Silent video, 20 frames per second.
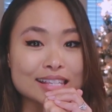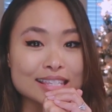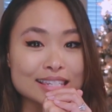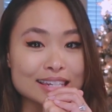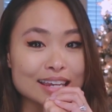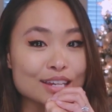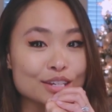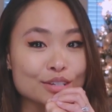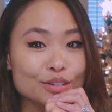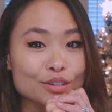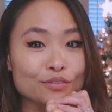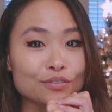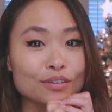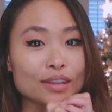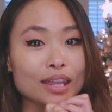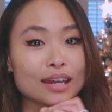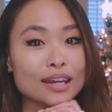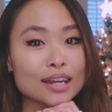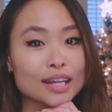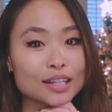stay tuned
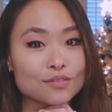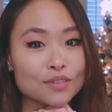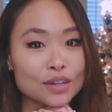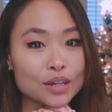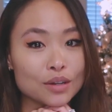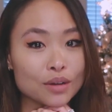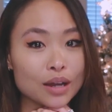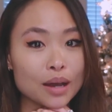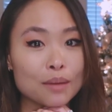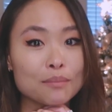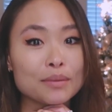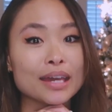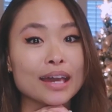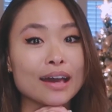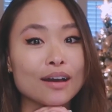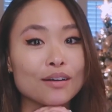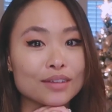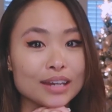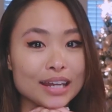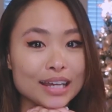for that next video coming
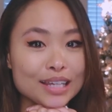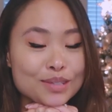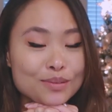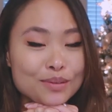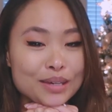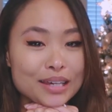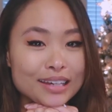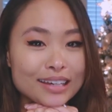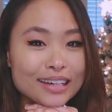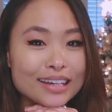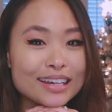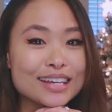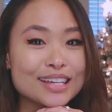out next week.